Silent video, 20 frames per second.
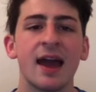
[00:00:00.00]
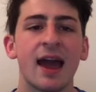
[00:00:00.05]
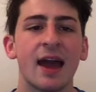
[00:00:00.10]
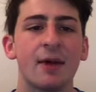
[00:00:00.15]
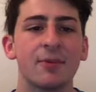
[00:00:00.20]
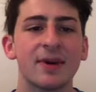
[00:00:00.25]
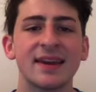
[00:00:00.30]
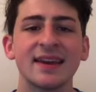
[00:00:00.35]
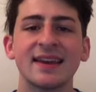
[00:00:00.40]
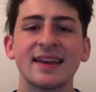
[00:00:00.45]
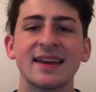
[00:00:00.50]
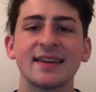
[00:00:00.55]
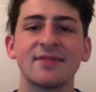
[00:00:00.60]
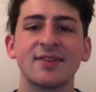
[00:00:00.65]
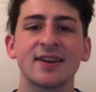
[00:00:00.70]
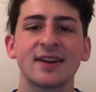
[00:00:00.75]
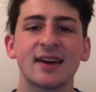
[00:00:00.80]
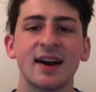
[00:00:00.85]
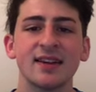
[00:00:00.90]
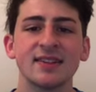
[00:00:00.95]
and we can give
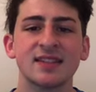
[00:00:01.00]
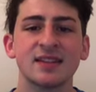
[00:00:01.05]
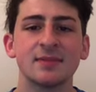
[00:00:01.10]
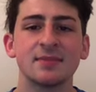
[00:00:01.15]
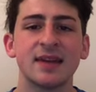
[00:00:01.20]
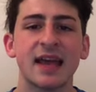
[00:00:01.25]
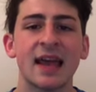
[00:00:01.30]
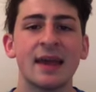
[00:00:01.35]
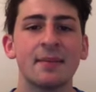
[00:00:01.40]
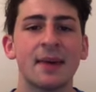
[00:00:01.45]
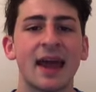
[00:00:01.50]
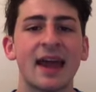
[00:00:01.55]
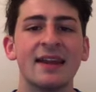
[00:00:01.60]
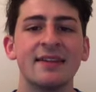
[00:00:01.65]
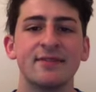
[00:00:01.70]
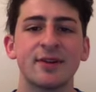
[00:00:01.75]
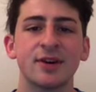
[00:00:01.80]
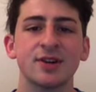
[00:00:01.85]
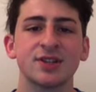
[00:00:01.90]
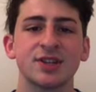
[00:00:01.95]
it a custom name
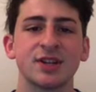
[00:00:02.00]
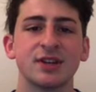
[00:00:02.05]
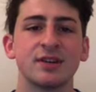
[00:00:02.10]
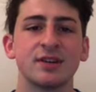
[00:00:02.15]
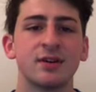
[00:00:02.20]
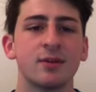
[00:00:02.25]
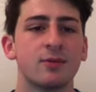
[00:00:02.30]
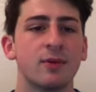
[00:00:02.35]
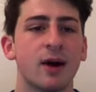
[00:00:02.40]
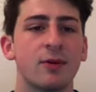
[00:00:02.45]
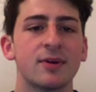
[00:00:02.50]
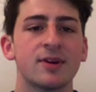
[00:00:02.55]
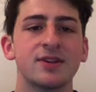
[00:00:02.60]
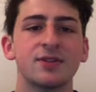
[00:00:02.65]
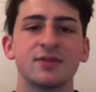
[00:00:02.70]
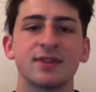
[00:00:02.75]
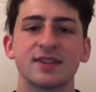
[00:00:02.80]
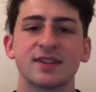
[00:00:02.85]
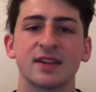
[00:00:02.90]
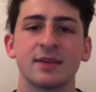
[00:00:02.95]
and version while we
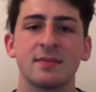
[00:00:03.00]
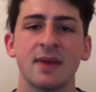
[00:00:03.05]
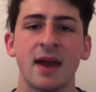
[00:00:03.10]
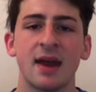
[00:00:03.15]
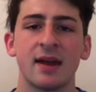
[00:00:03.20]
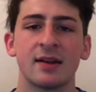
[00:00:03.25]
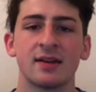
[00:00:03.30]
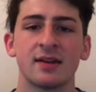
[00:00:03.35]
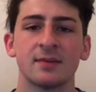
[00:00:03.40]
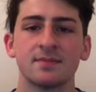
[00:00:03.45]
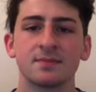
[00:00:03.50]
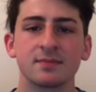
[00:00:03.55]
do this command.